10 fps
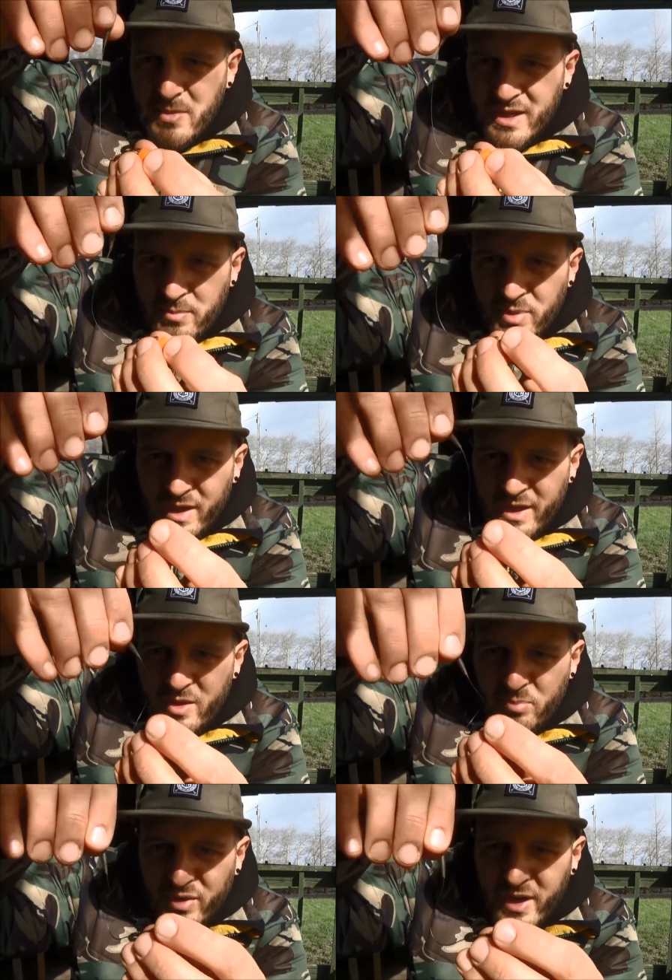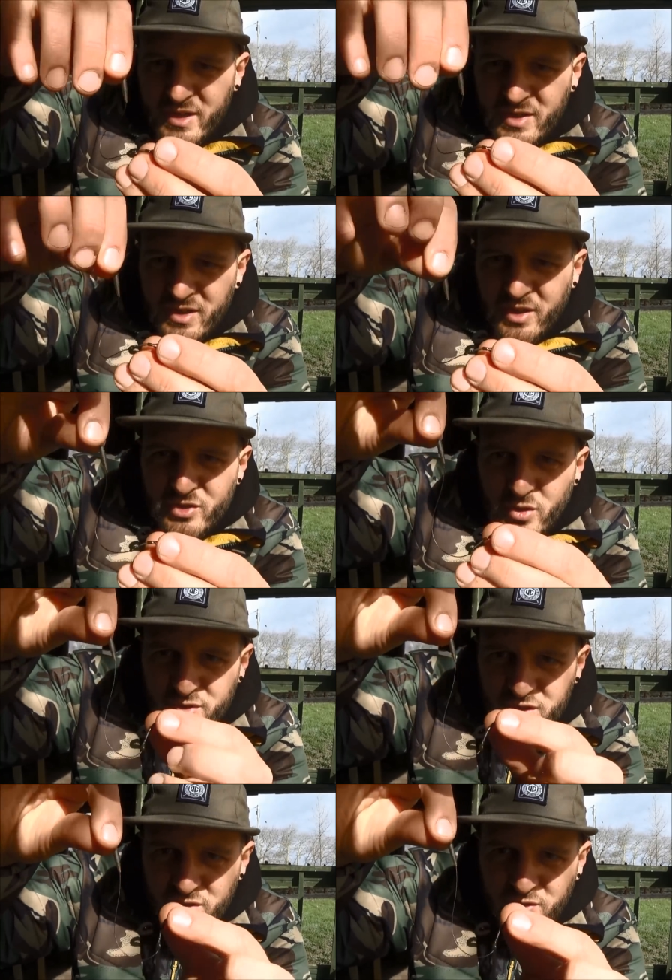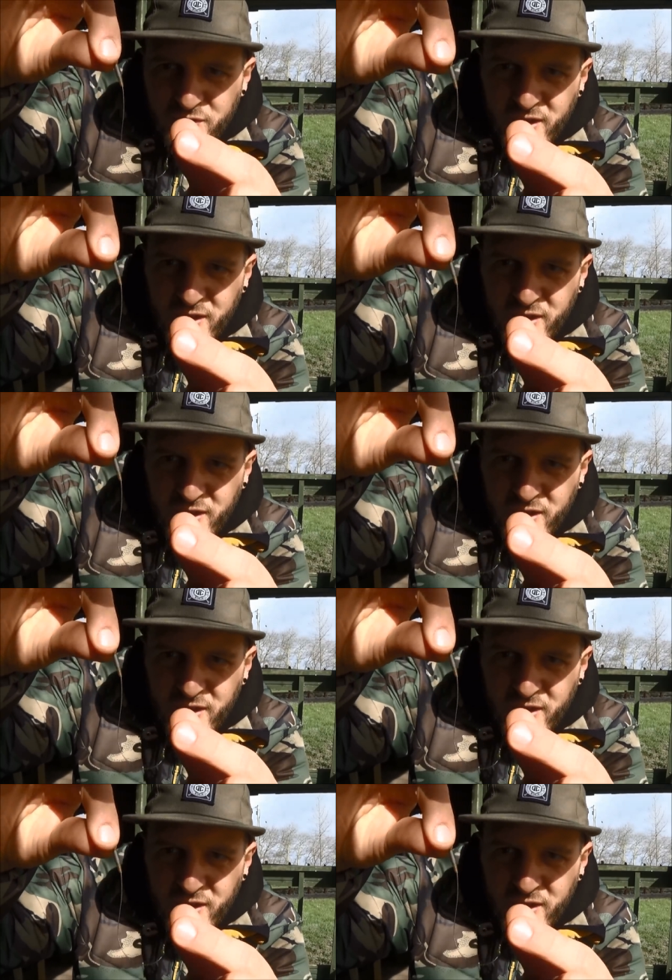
manipulate the braid to obviously just